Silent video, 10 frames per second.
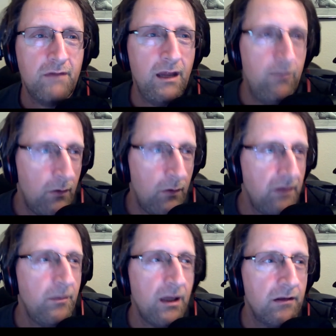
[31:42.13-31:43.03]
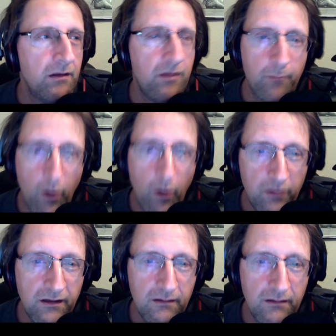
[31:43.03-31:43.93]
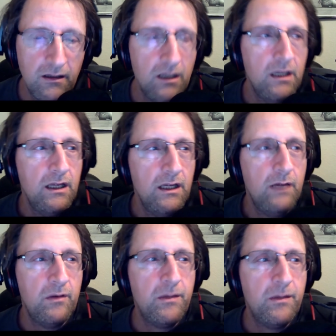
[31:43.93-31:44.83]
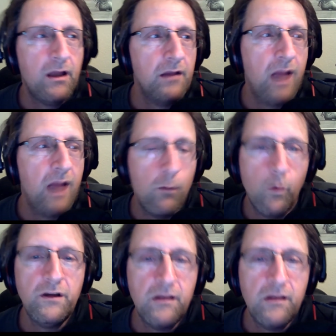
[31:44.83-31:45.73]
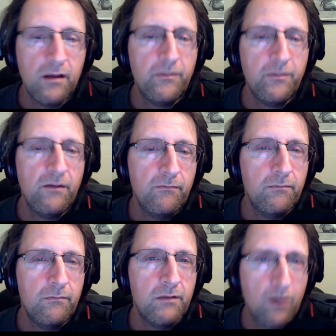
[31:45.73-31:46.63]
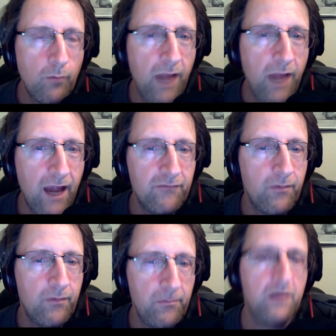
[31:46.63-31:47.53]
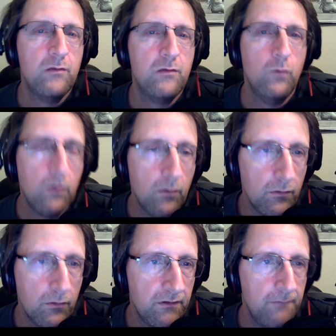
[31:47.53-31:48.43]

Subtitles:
wasn't because of the person, it was because I wanted something so bad from this world.